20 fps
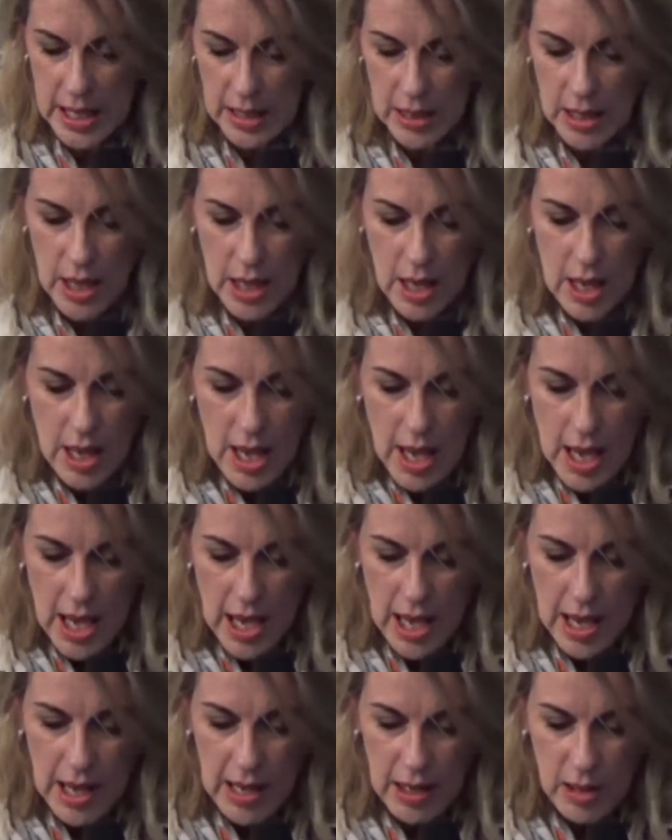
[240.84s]
that
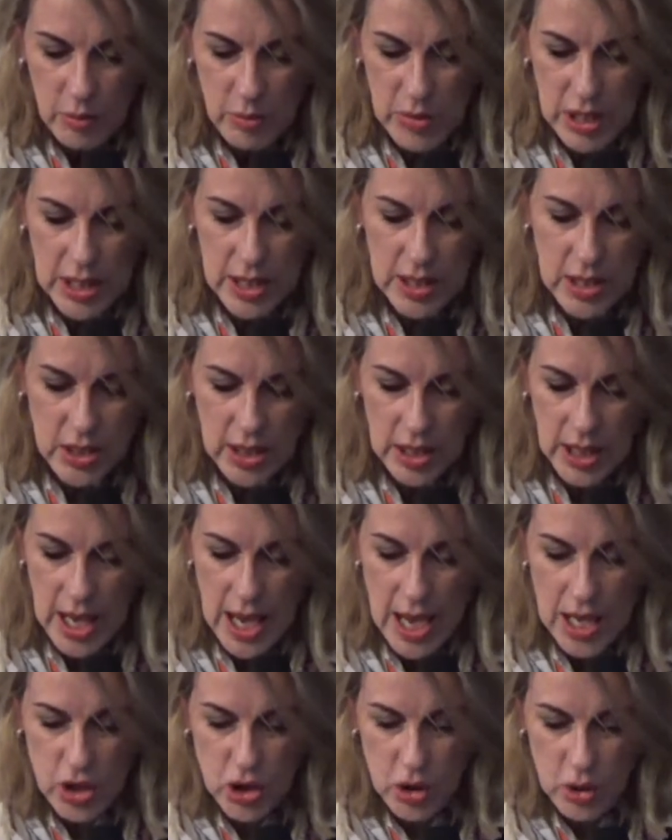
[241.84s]
Minister
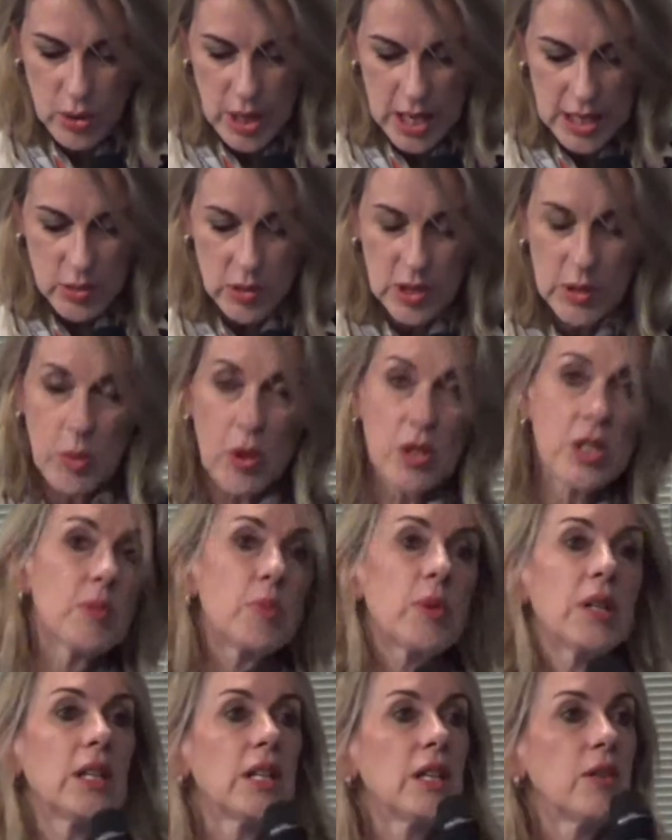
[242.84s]
Cash, who has
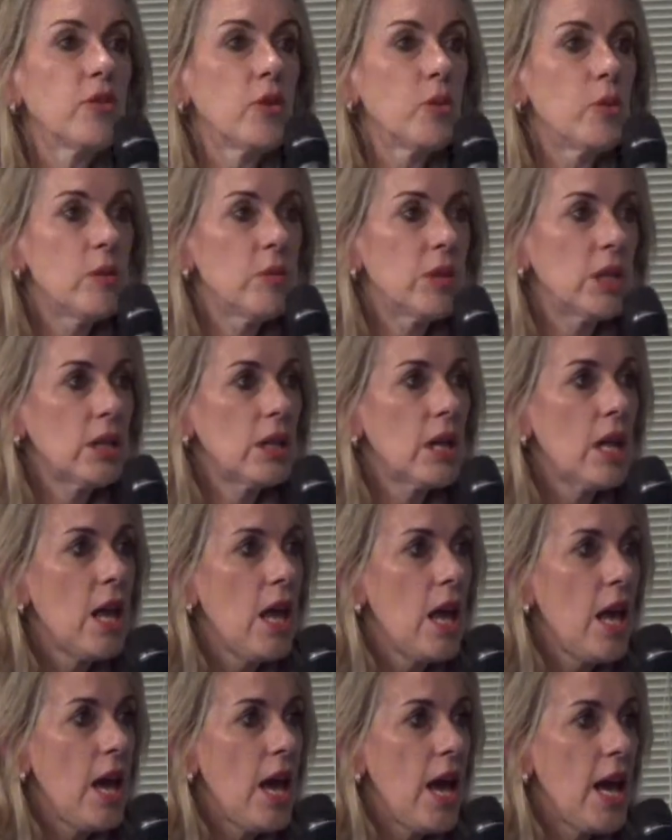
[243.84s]
responsibility for women
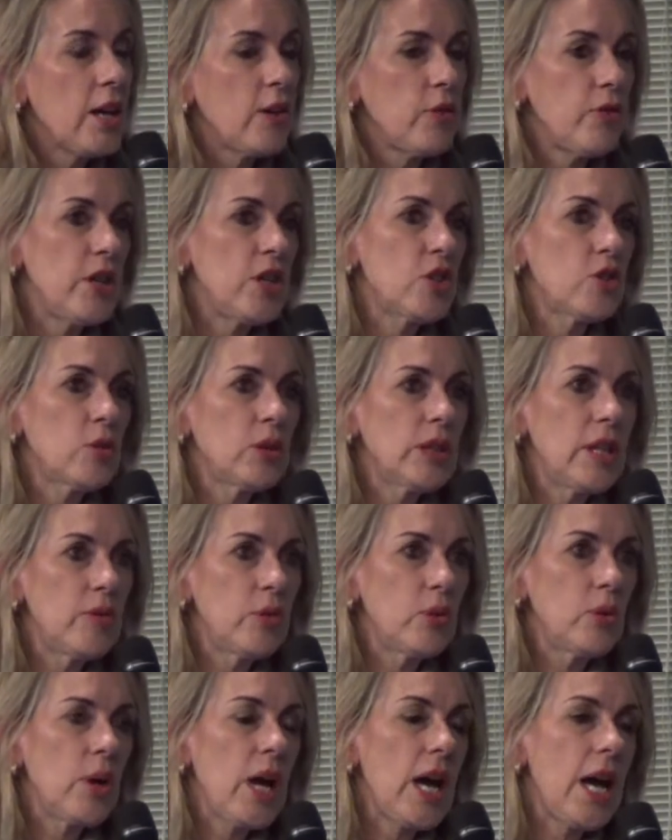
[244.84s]
at a federal
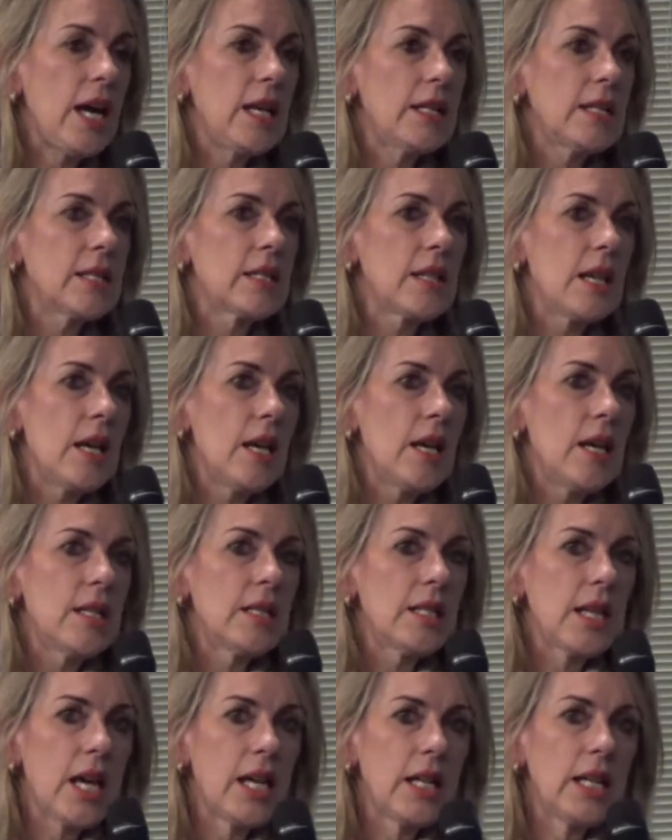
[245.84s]
level, has
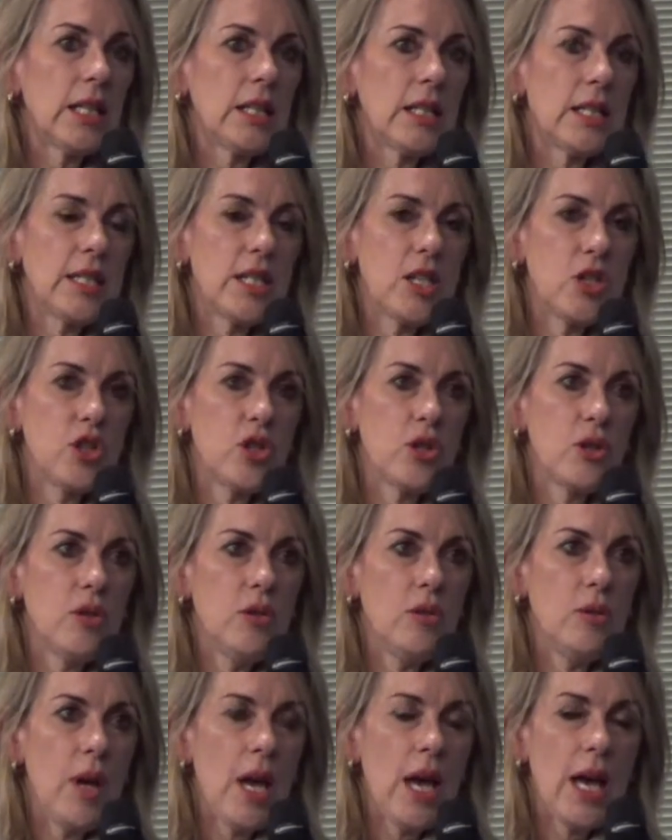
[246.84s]
taken this
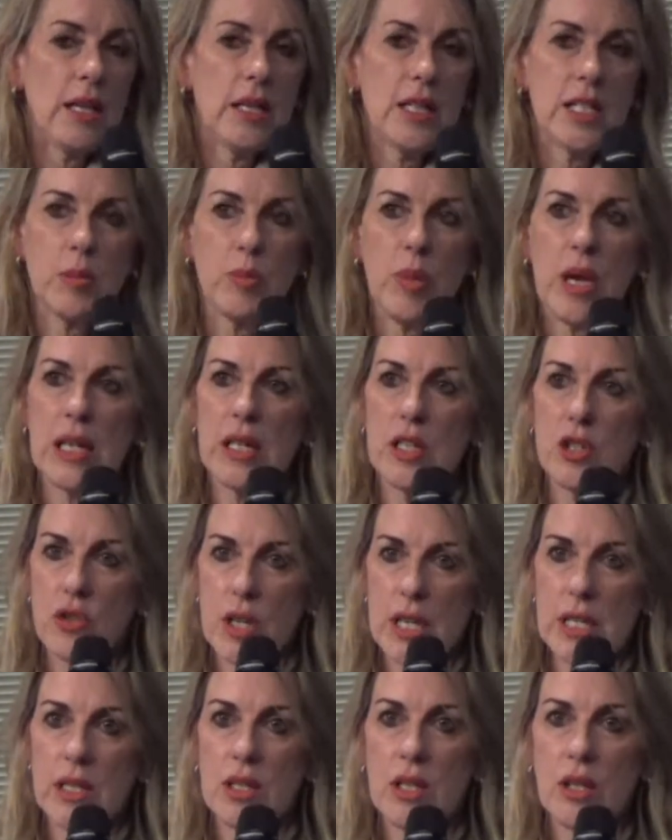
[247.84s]
issue and it's been
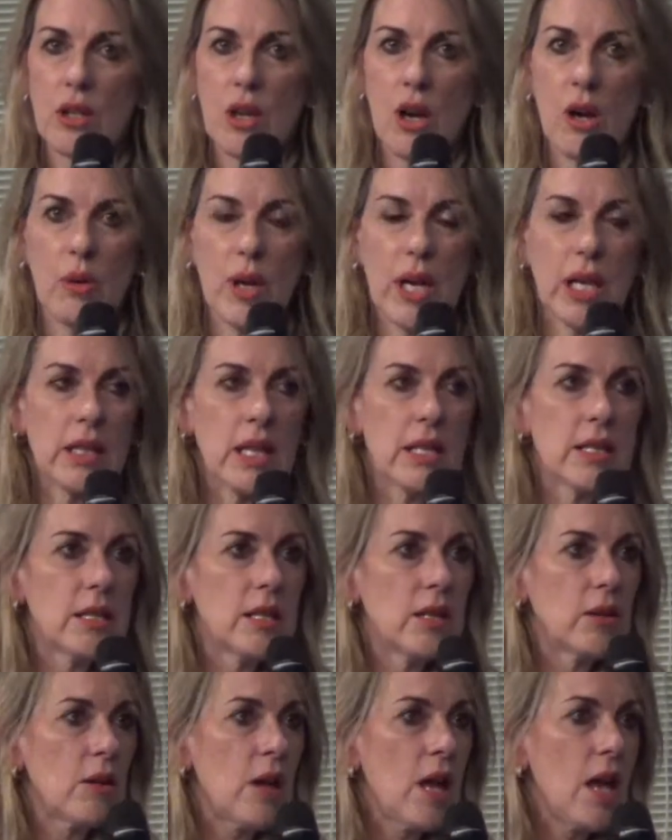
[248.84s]
addressed at COAG, that's
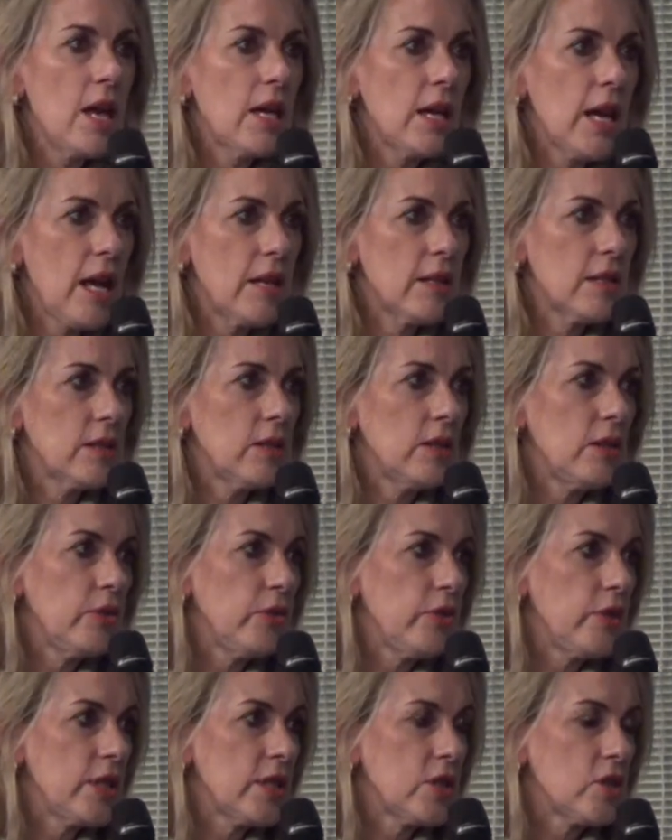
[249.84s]
the Council
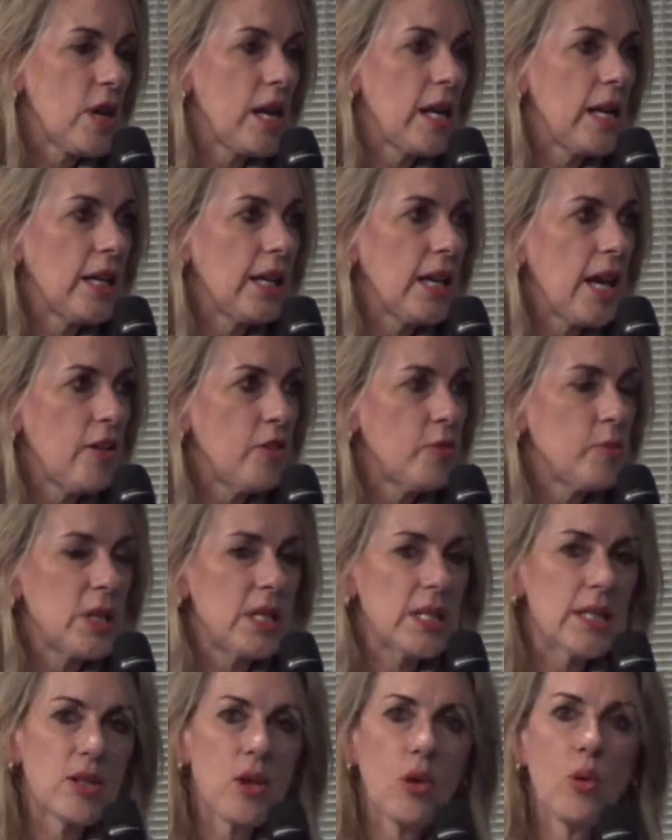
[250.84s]
of Australian
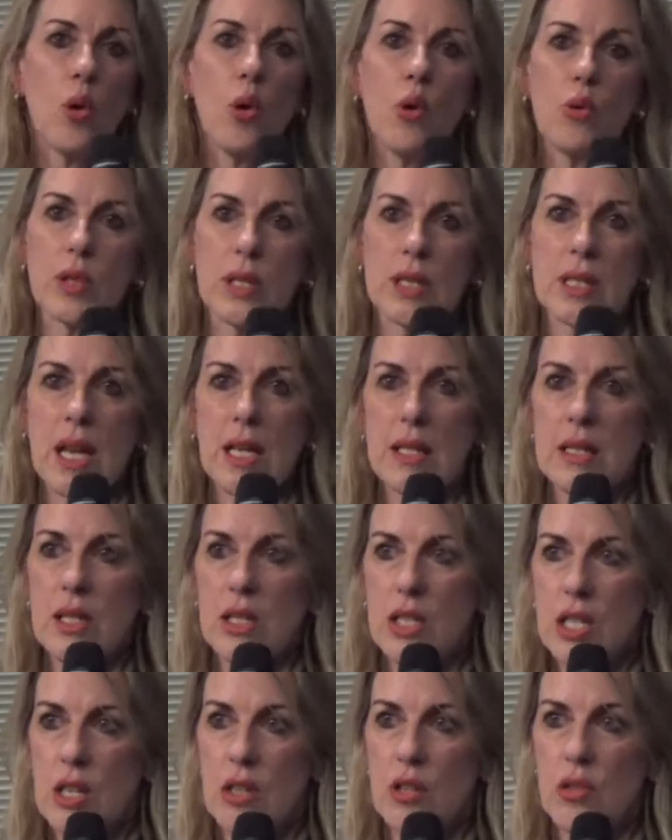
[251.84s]
Governments, so all states and
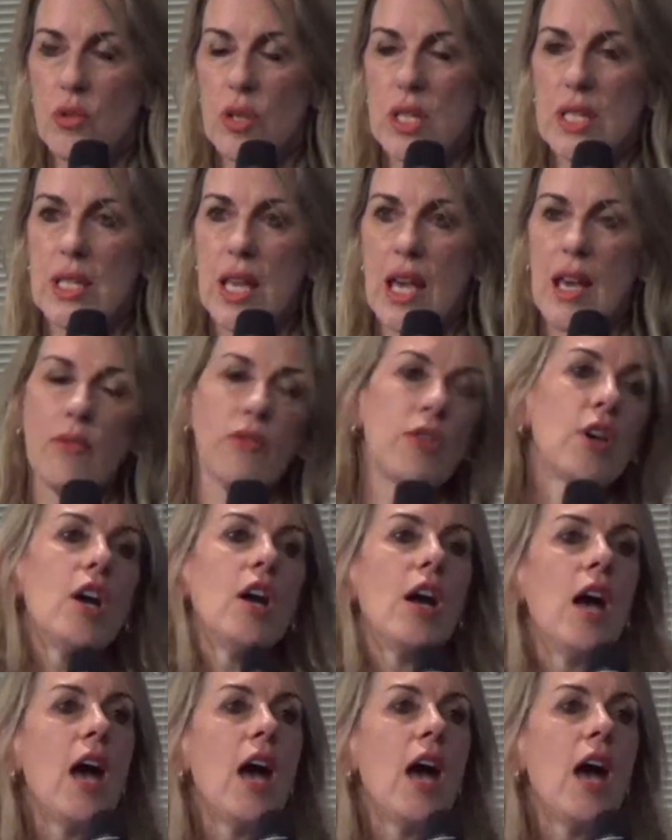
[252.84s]
territories have